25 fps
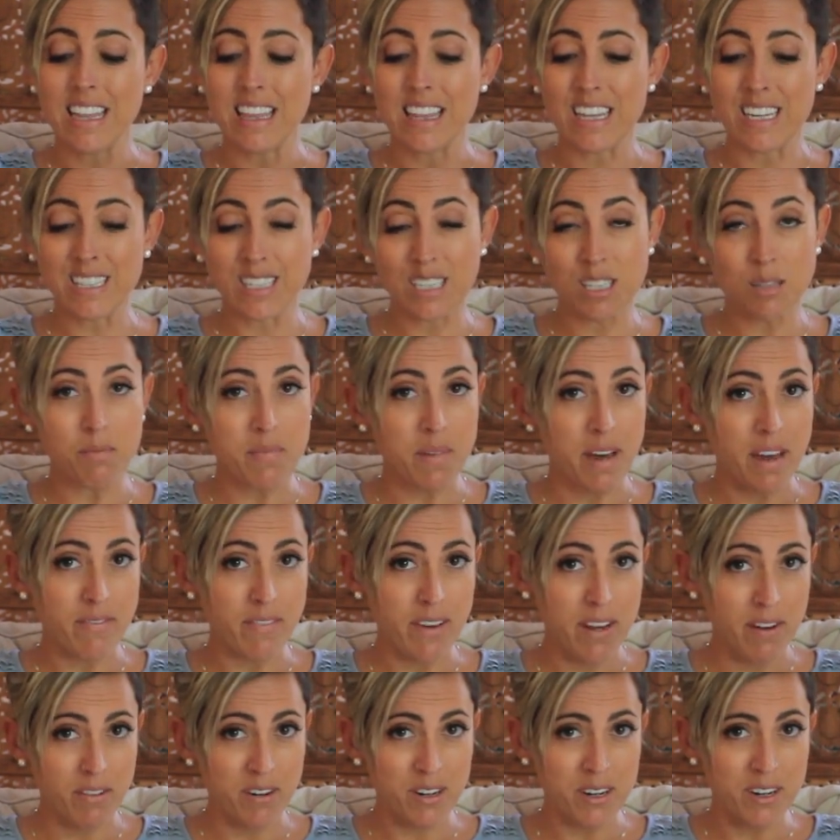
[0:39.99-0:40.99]
this is my
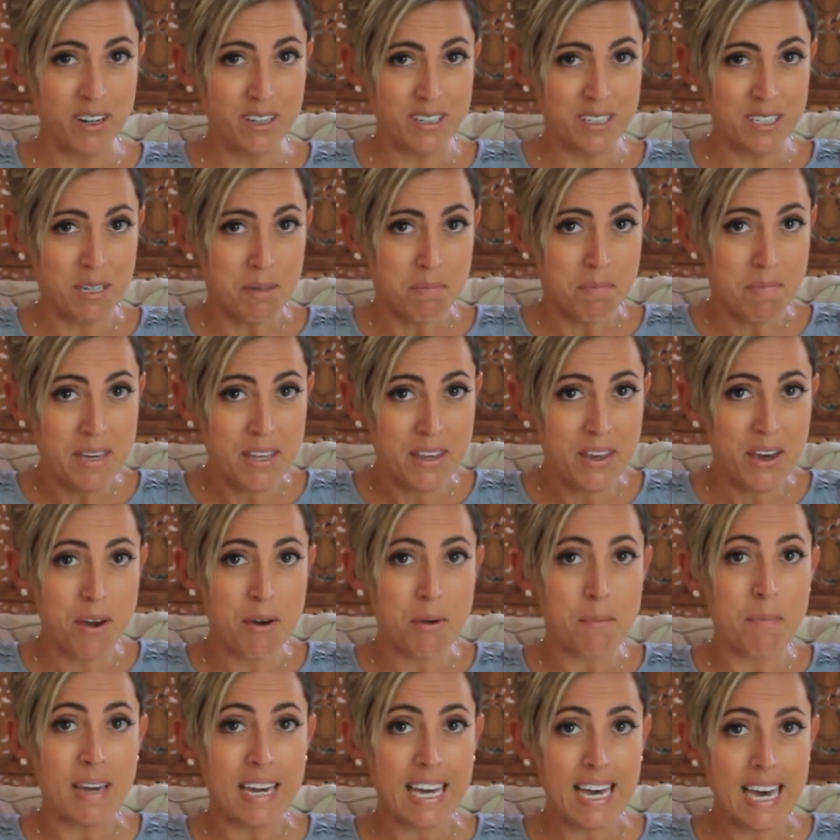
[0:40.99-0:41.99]
favorite nursing
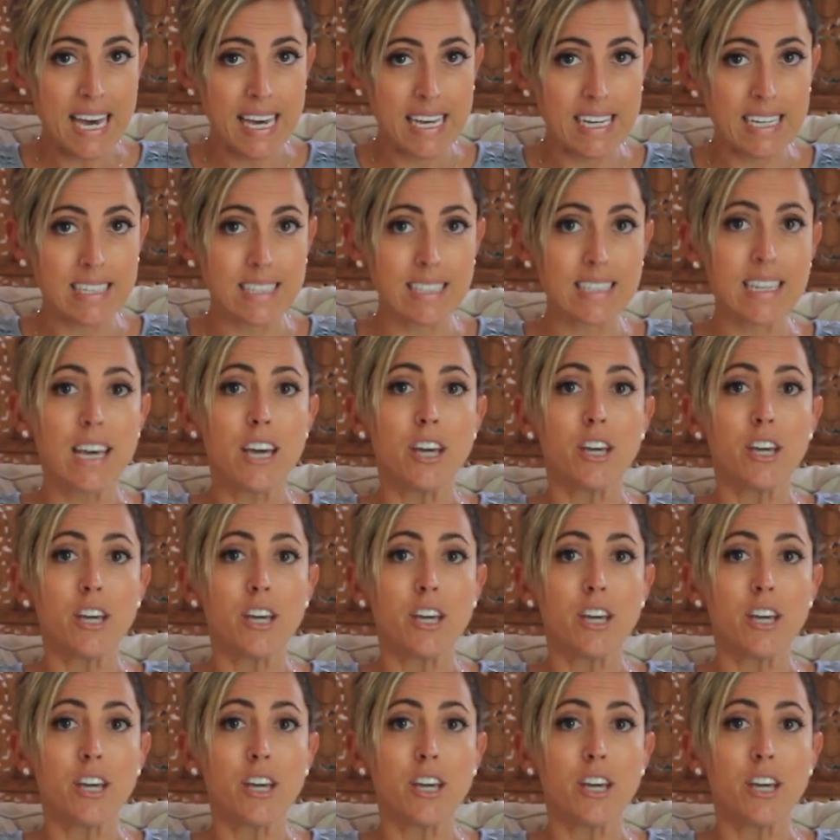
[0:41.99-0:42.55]
pillow because